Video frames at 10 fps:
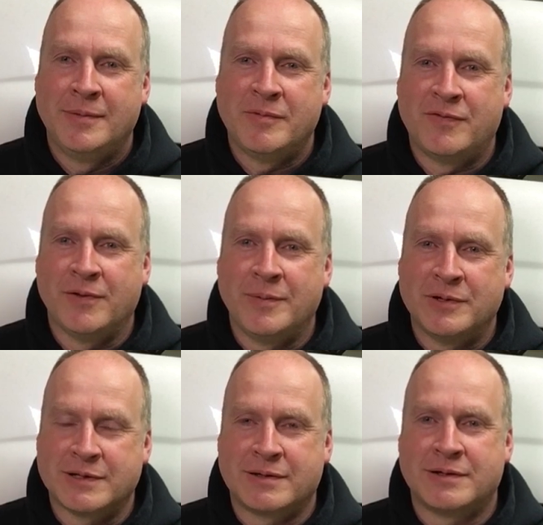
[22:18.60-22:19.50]
before he
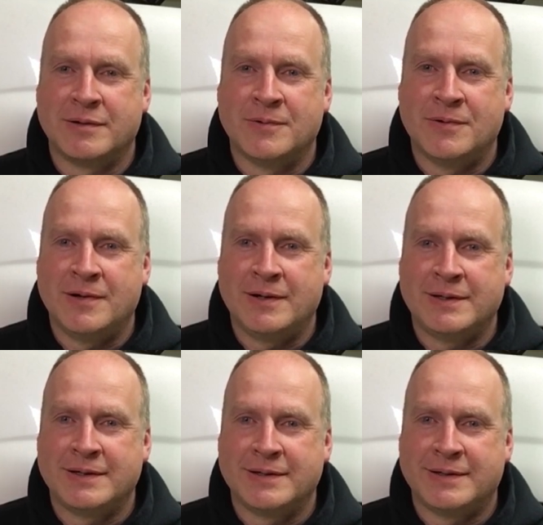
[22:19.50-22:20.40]
puts the turbo on, he
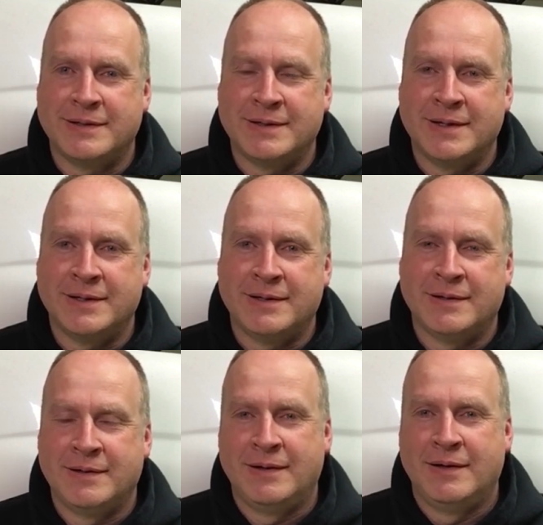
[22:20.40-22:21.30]
says it's going
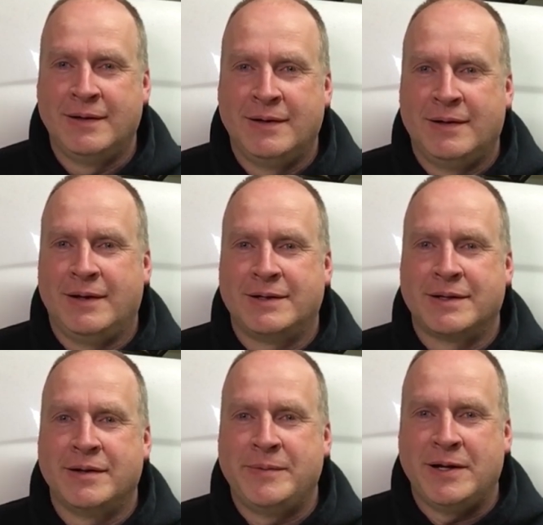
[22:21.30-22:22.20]

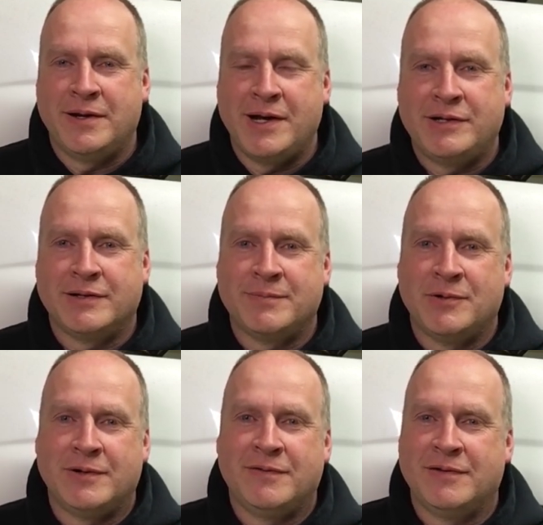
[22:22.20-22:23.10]
to be a nitrous
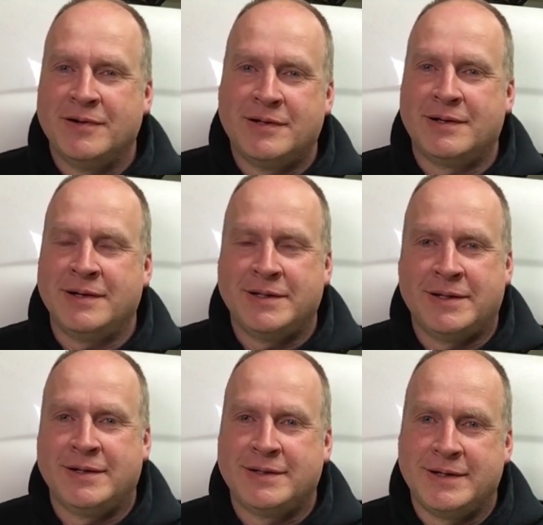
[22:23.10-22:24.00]
motor first, and he's
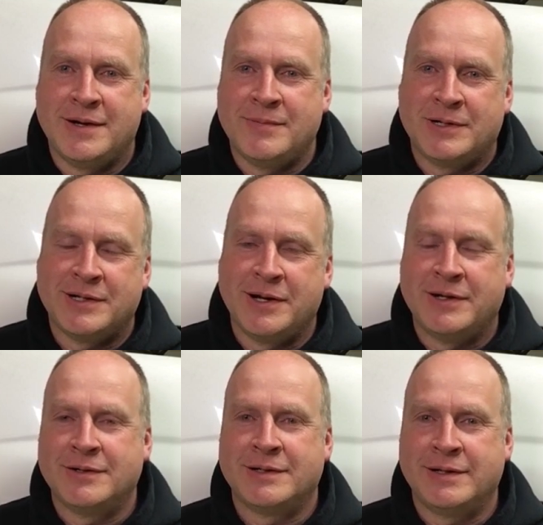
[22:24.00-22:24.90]
going to see how much
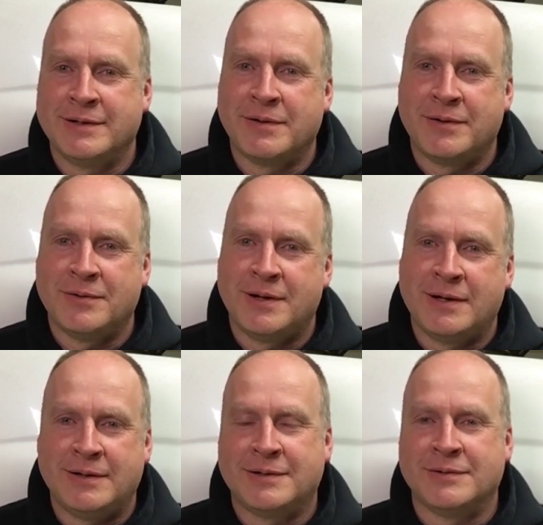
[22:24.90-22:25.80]
nitrous he can throw at
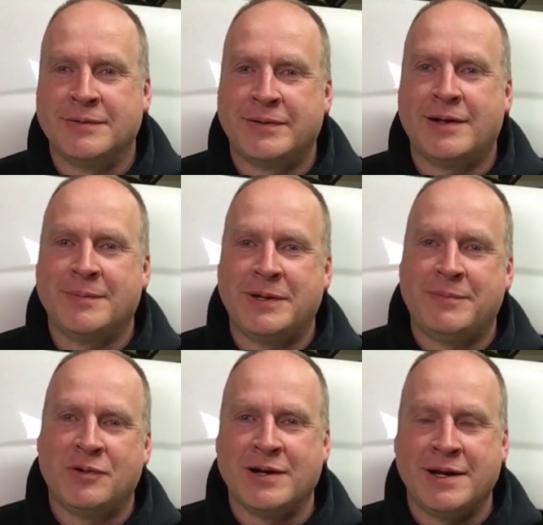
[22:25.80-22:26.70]
it. So that'll be
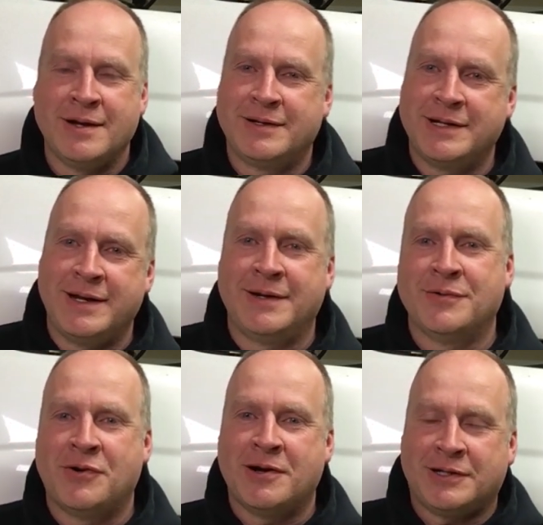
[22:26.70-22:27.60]
pretty entertaining to
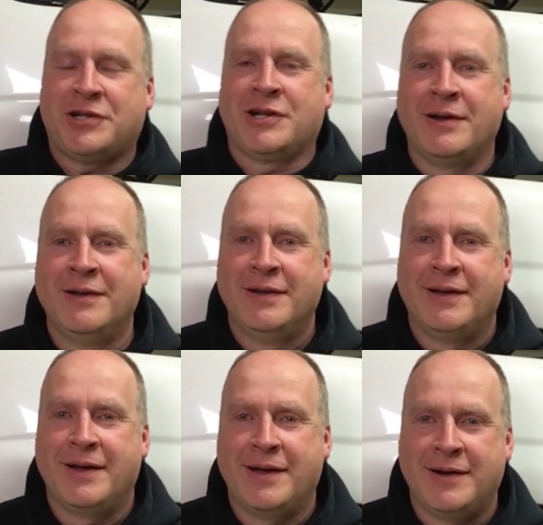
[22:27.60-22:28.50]
watch,
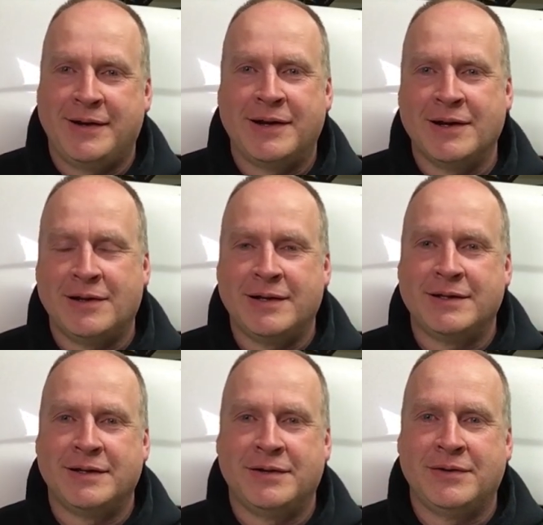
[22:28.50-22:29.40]
and I'd kind of like
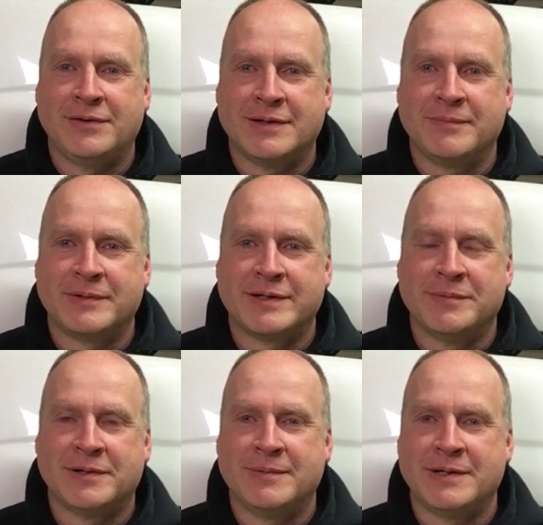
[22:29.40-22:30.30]
to do something
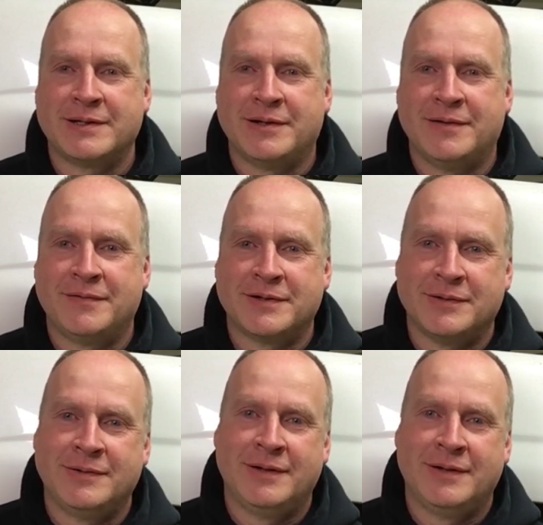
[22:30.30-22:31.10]
similar myself. So